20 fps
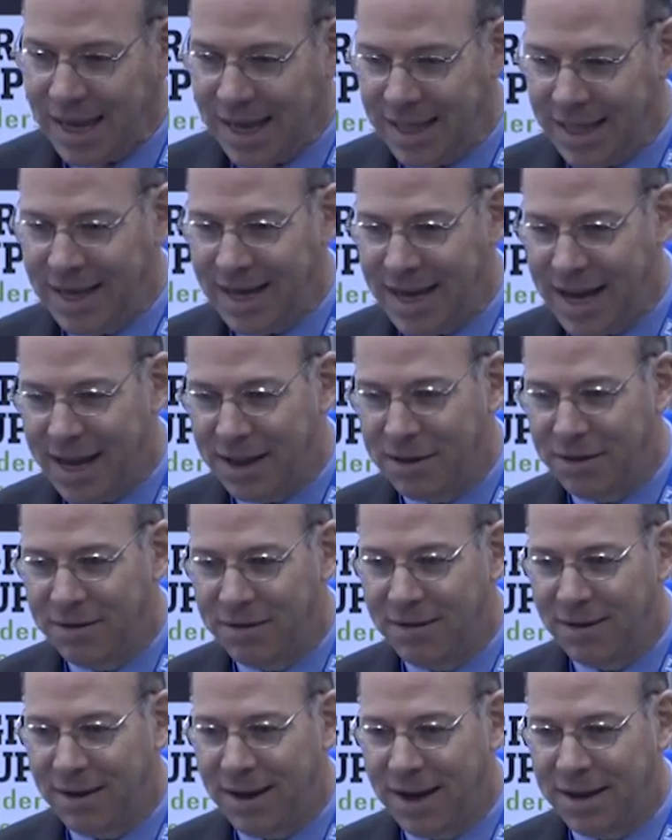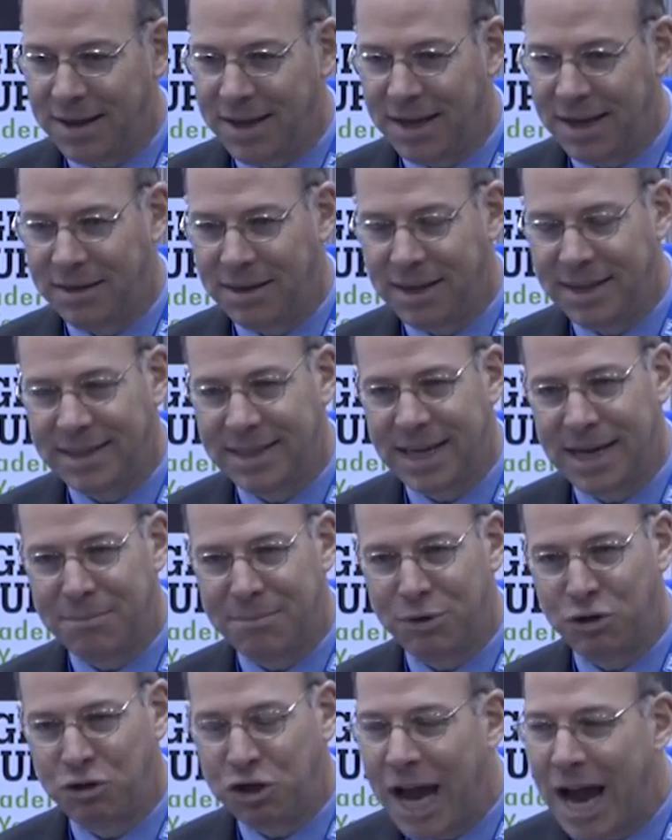in the end, they set
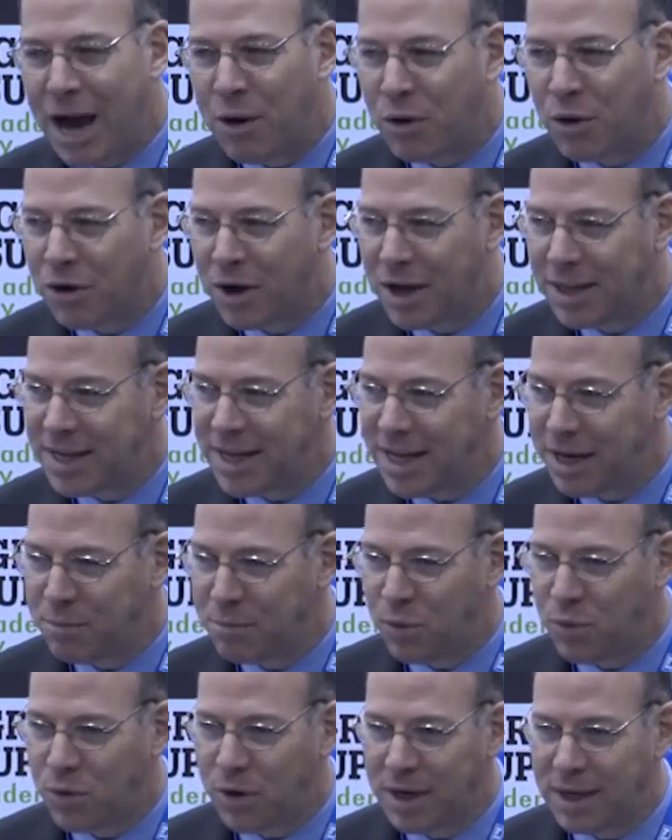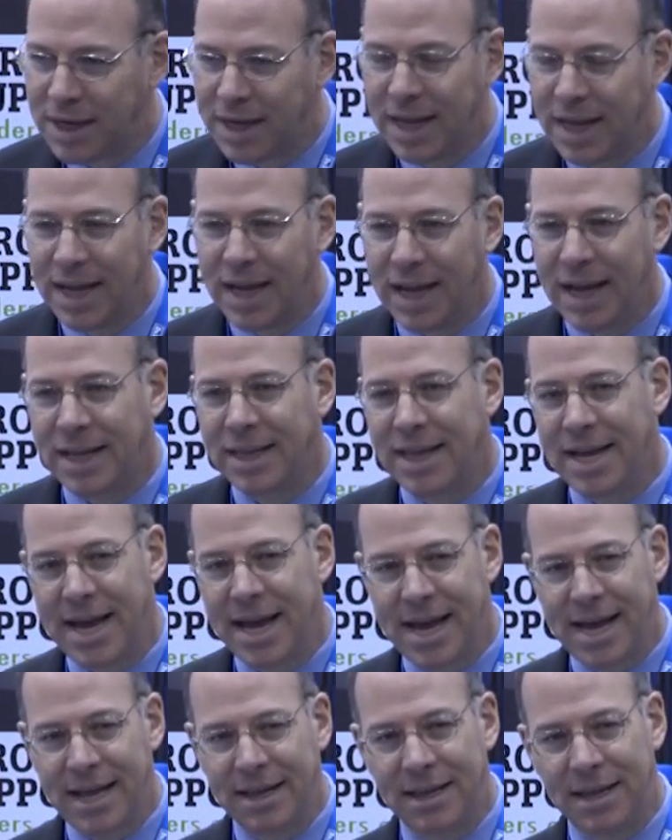up a shower on the airport, and they
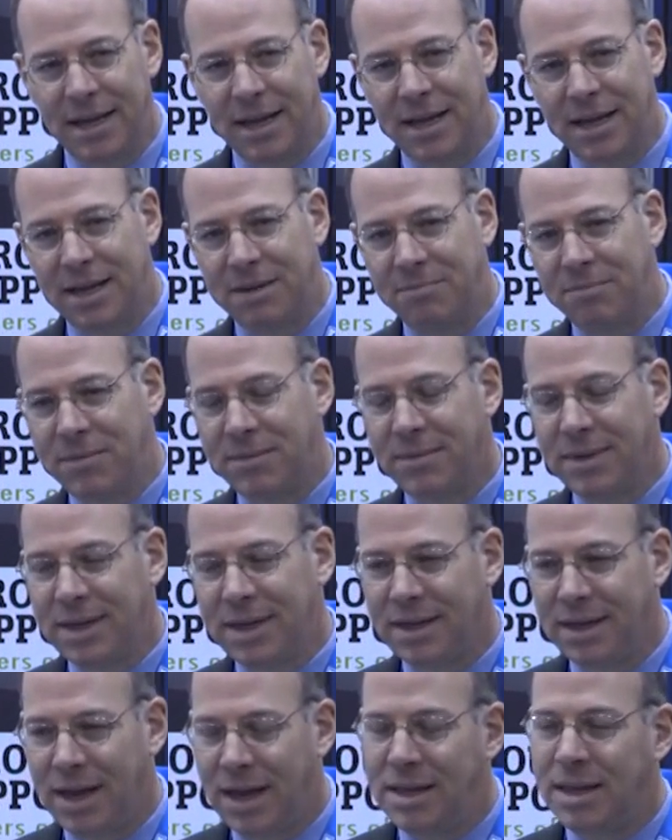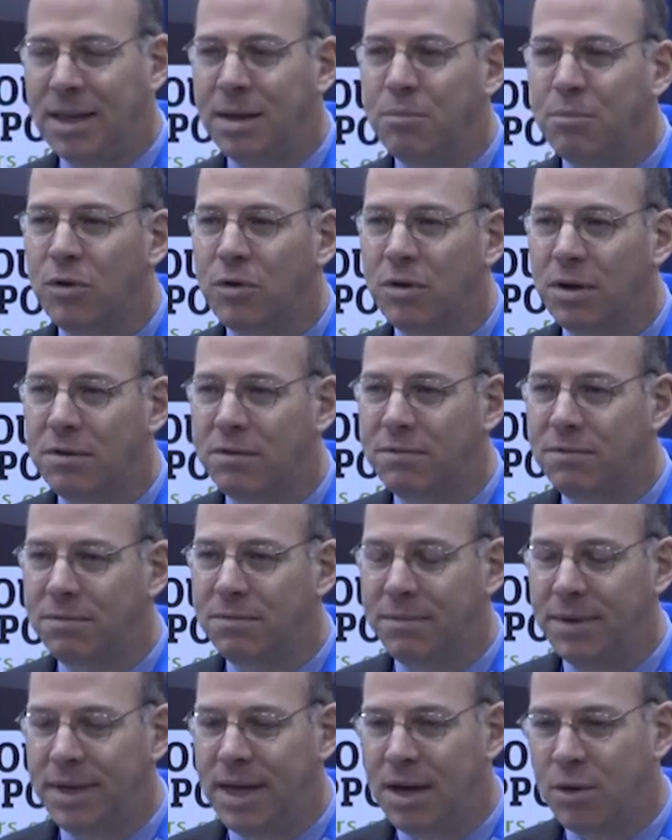had a number of
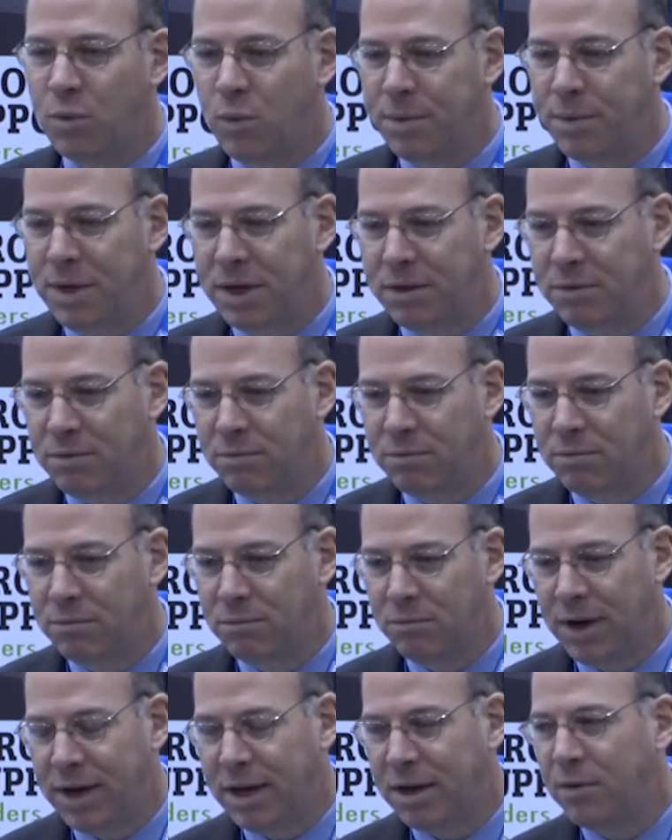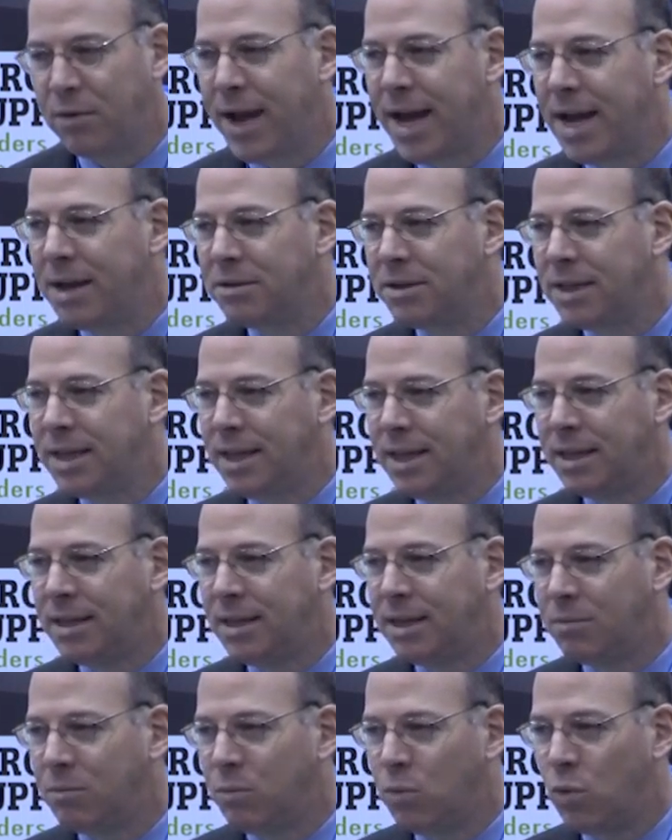young women running around in
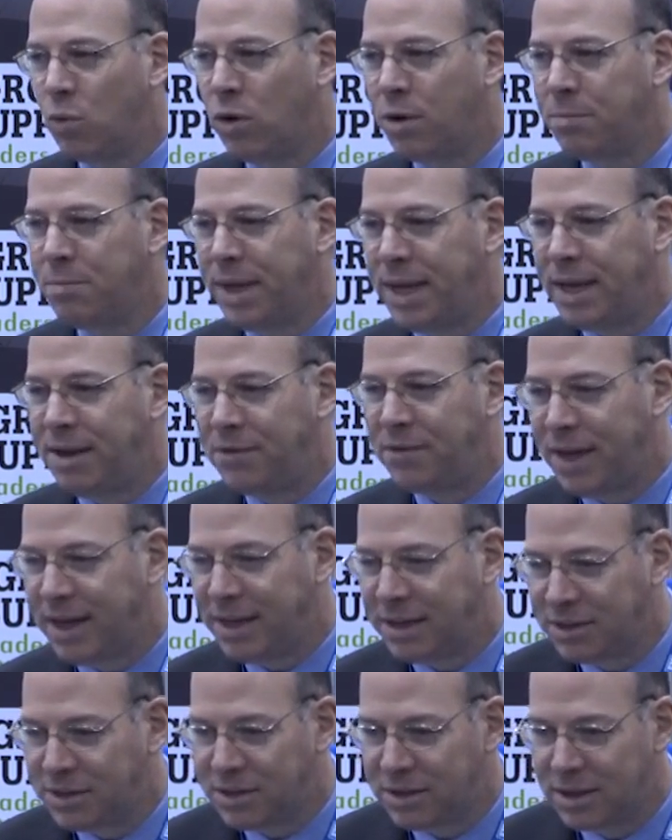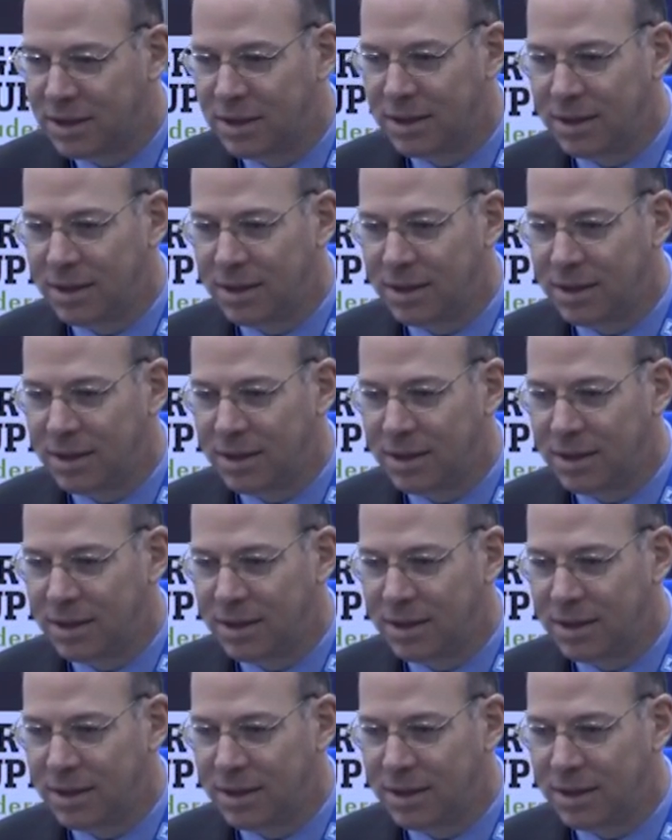the warm evenings,